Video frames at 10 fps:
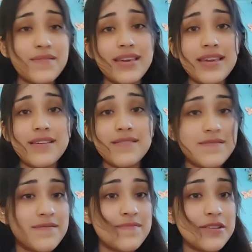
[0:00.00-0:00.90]

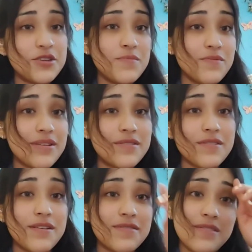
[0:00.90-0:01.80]
They jump around a
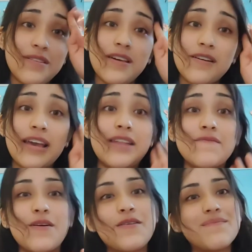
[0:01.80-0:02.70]
lot, so that kind of
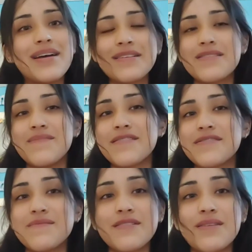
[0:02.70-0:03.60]
automatically makes
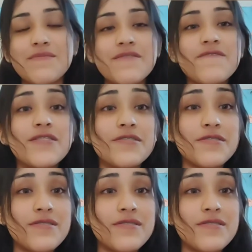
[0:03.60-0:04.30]
them a lot more funner,